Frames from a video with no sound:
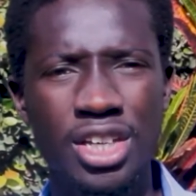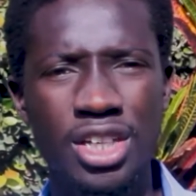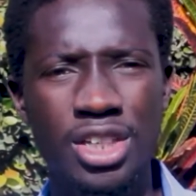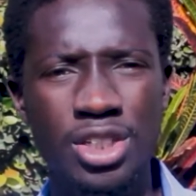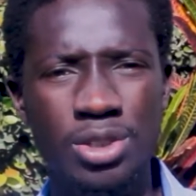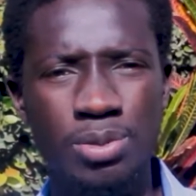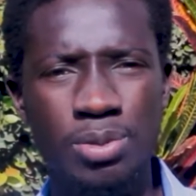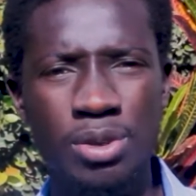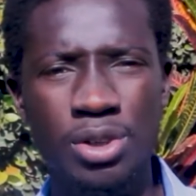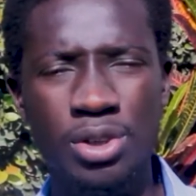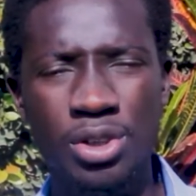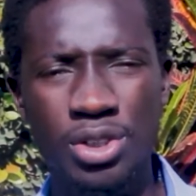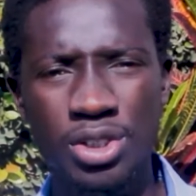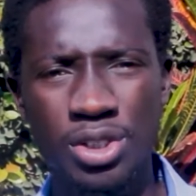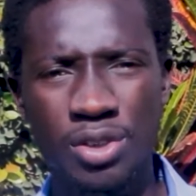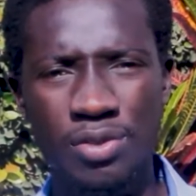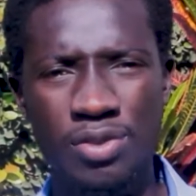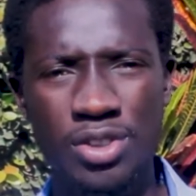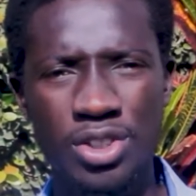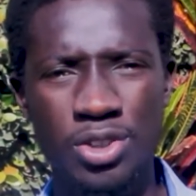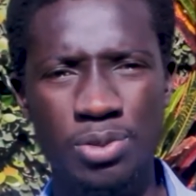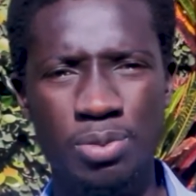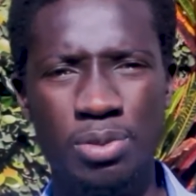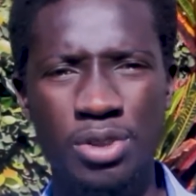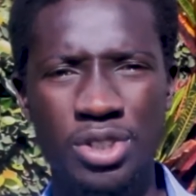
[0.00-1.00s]
is because of
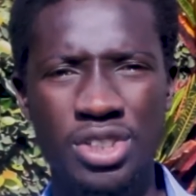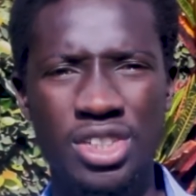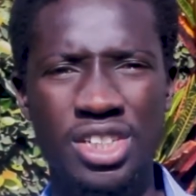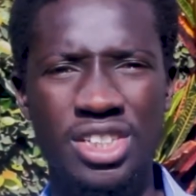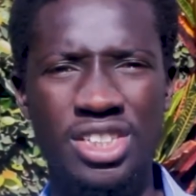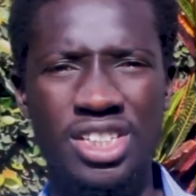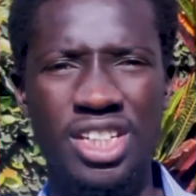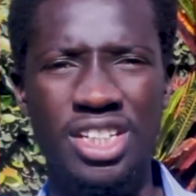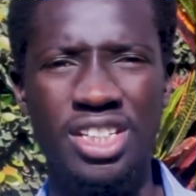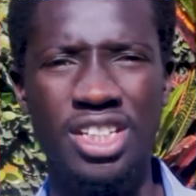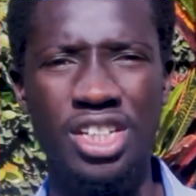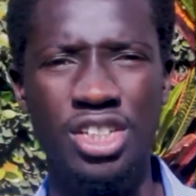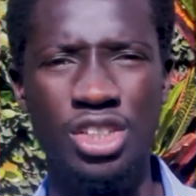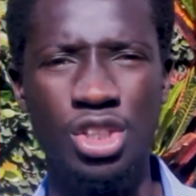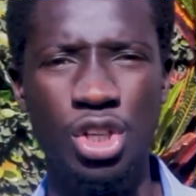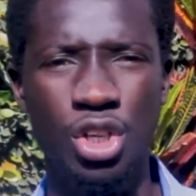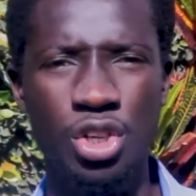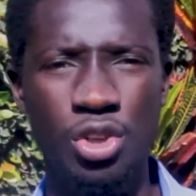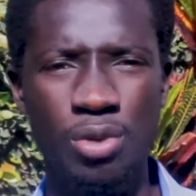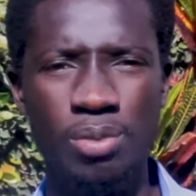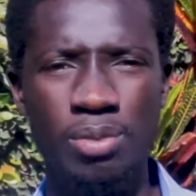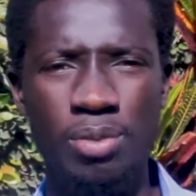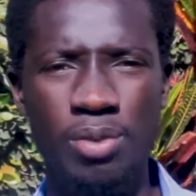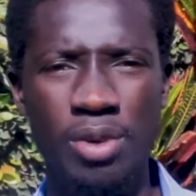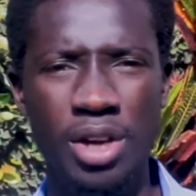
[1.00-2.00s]
this process that
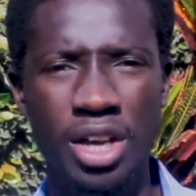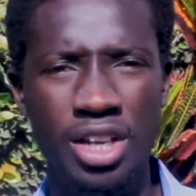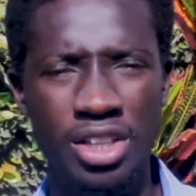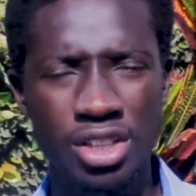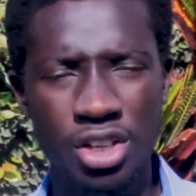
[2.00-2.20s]
a